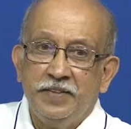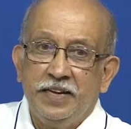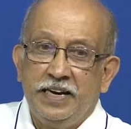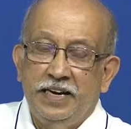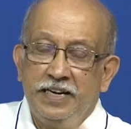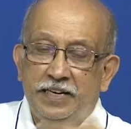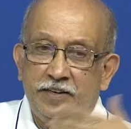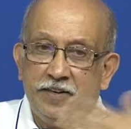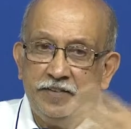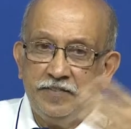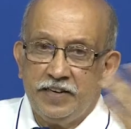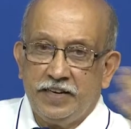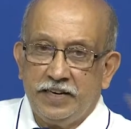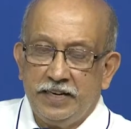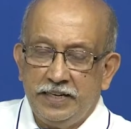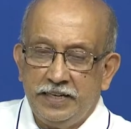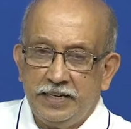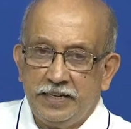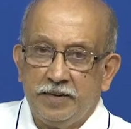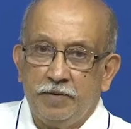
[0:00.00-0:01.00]
and you have to
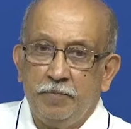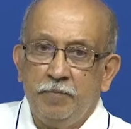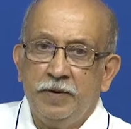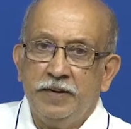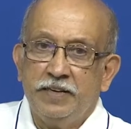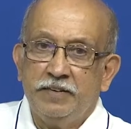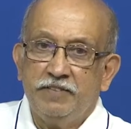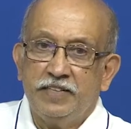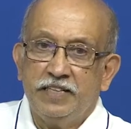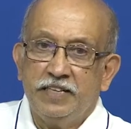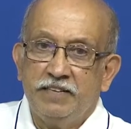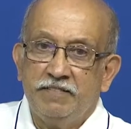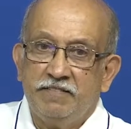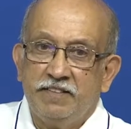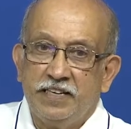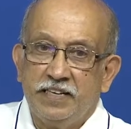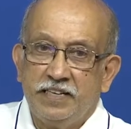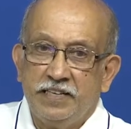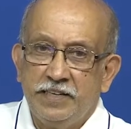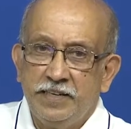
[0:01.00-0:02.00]
write complete within
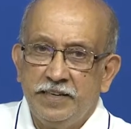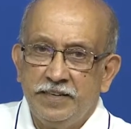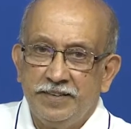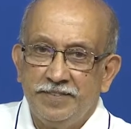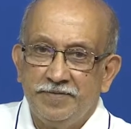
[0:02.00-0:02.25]
1 hour